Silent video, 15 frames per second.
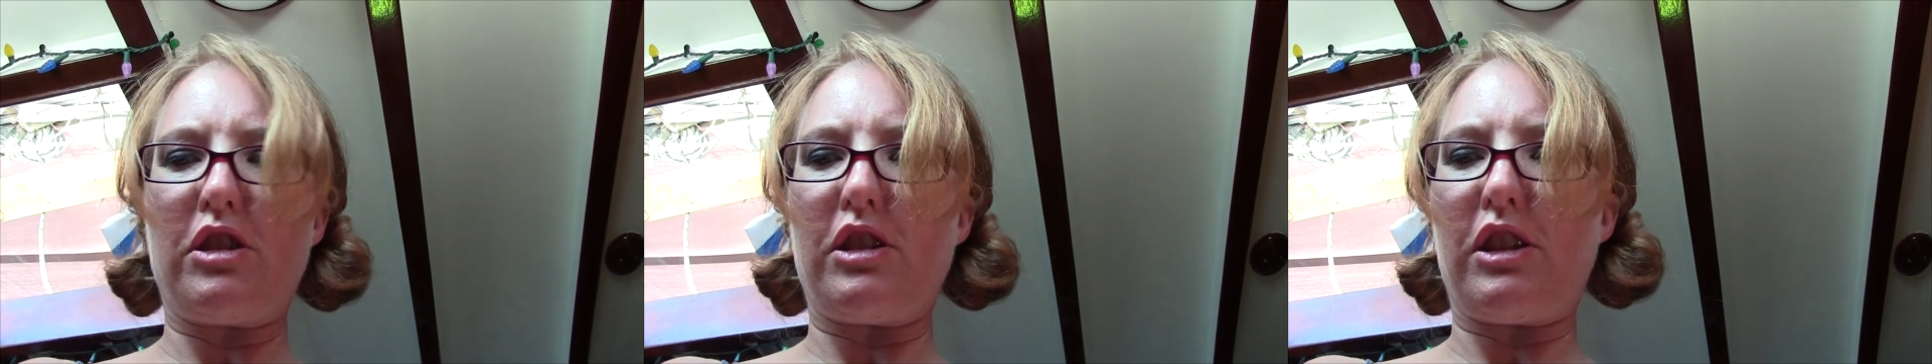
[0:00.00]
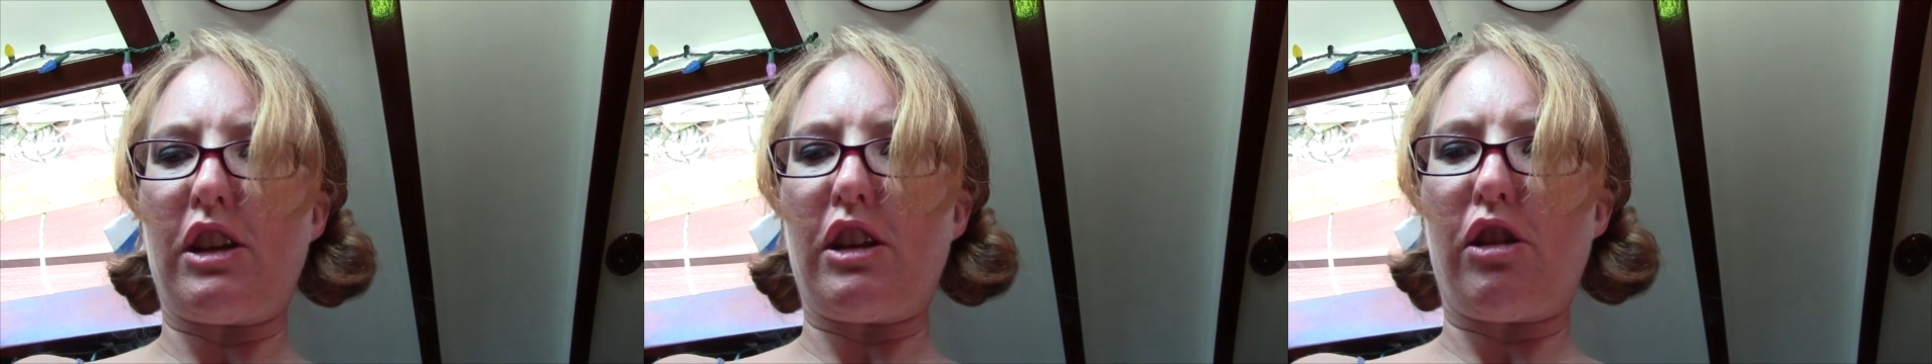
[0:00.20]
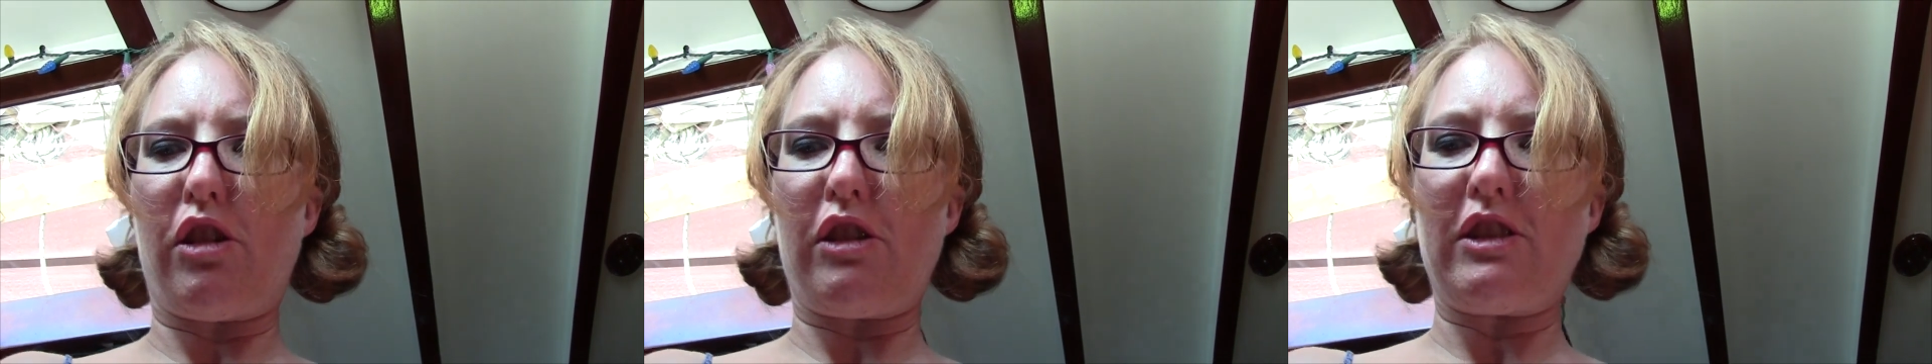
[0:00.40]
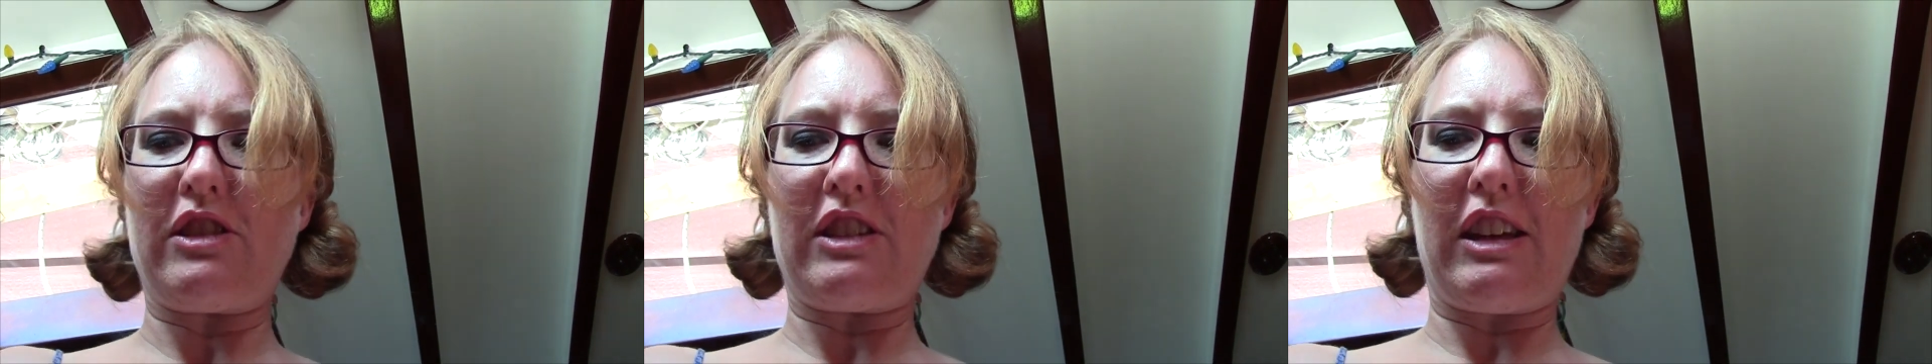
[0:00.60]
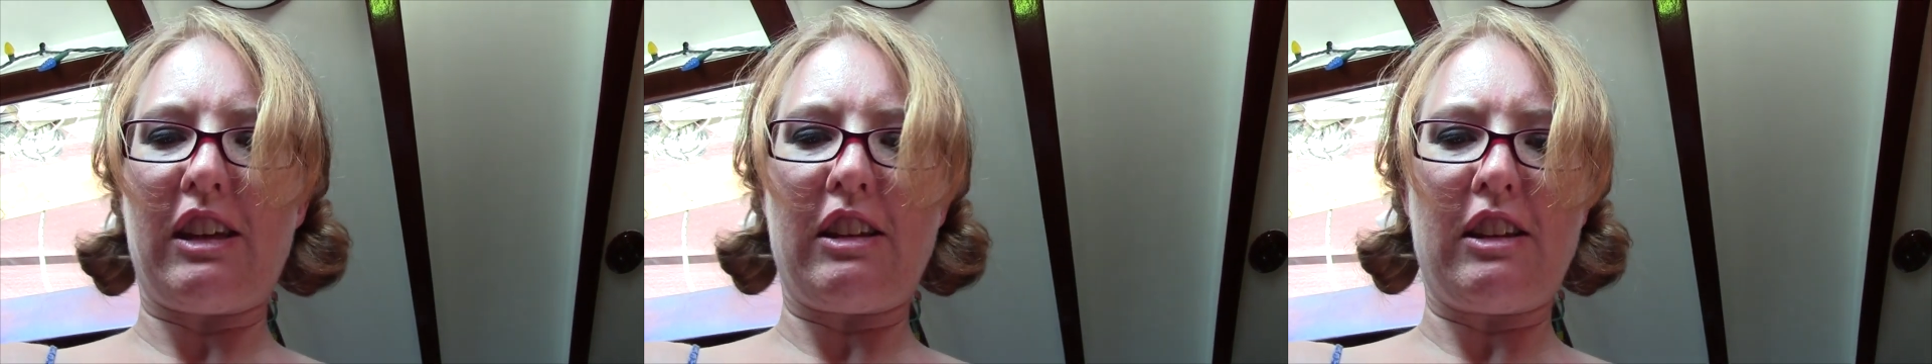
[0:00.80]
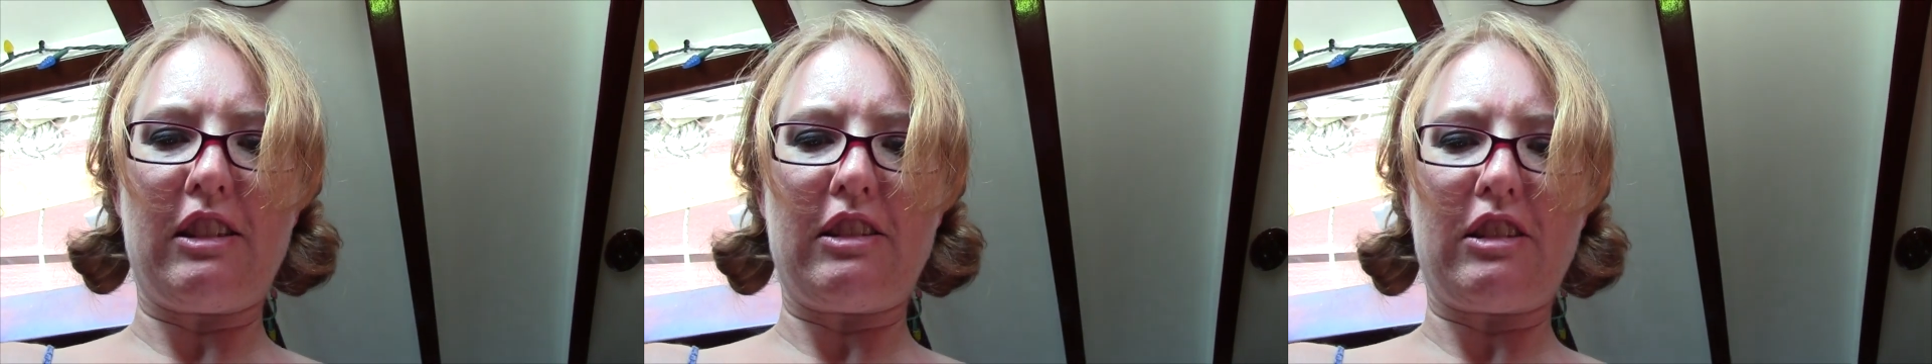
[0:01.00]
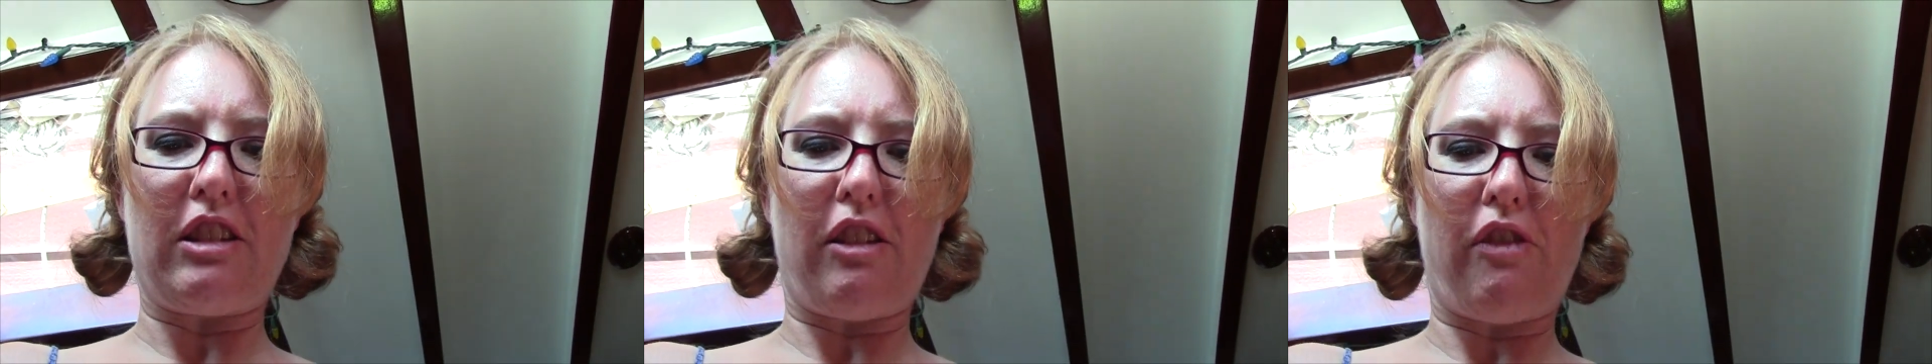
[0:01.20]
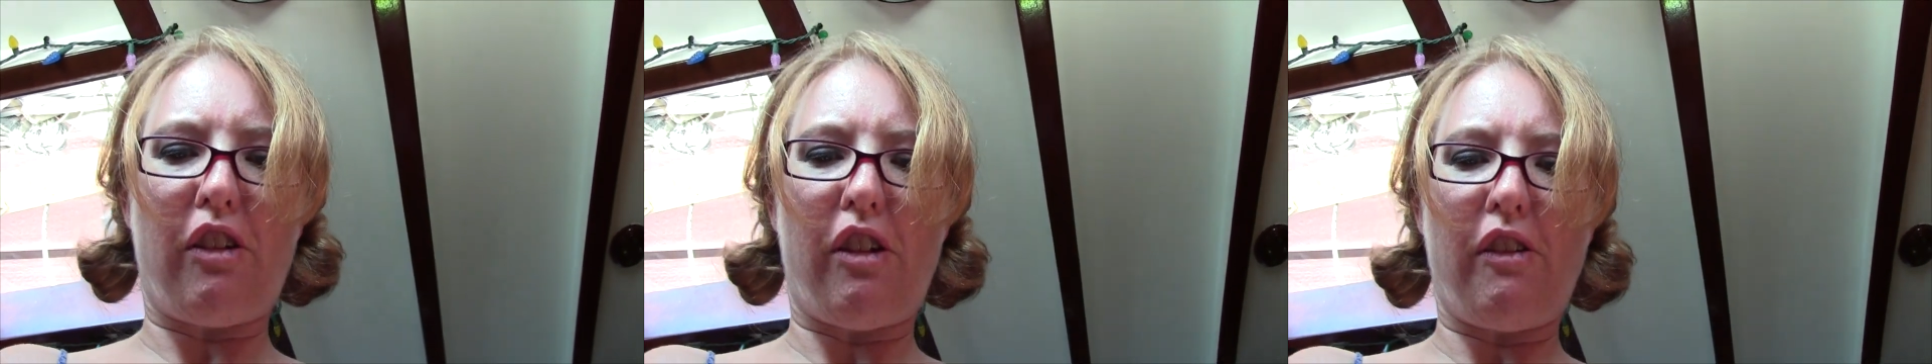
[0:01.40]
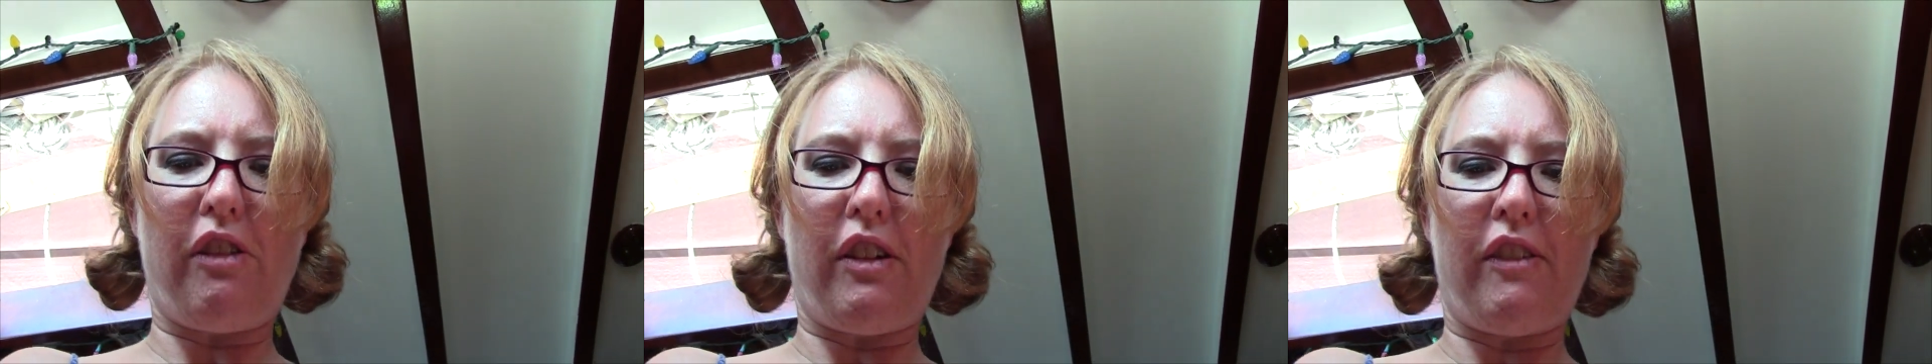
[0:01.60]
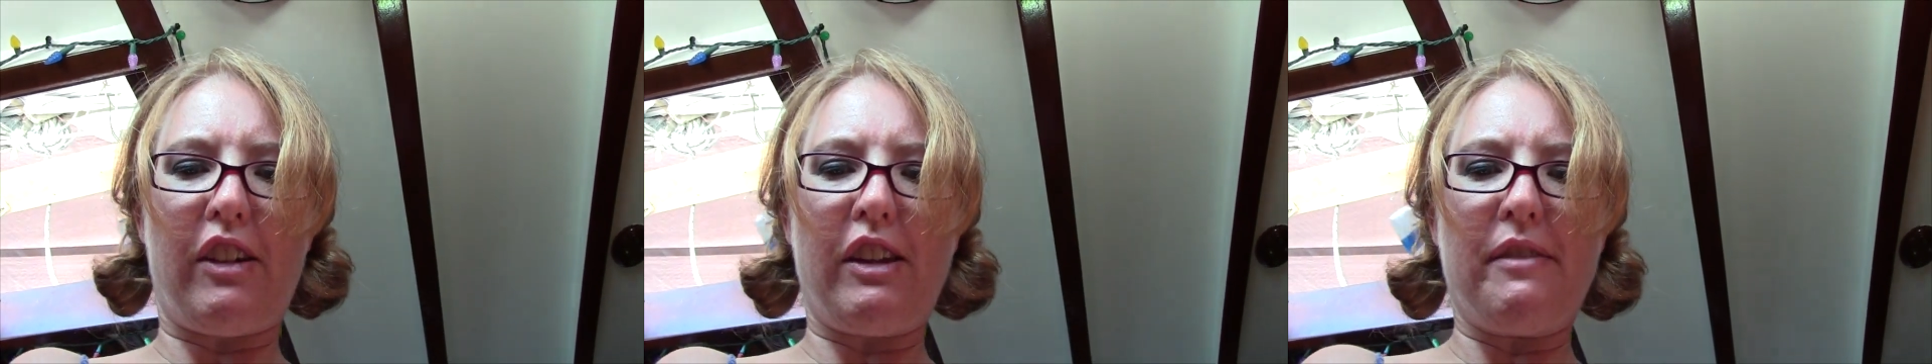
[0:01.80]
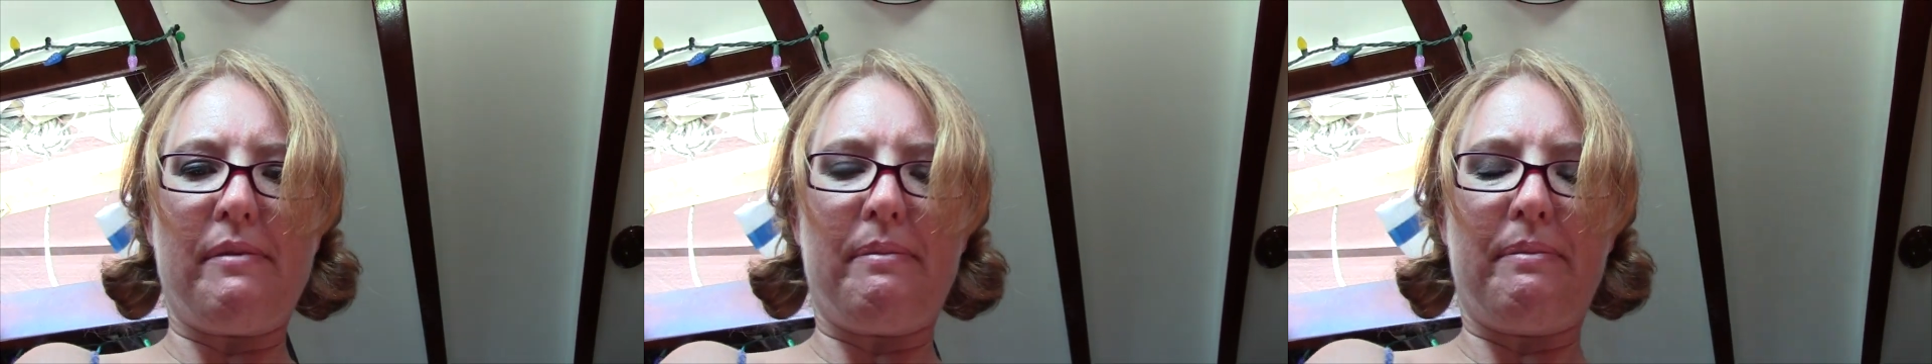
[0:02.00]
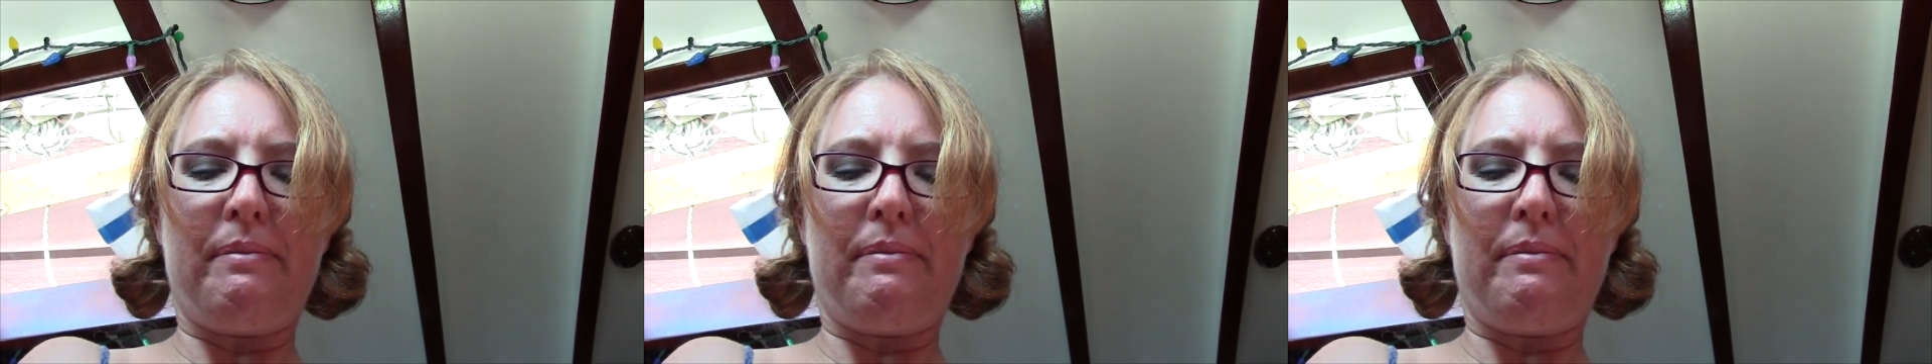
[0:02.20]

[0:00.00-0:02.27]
to get all the skin and stuff off of it.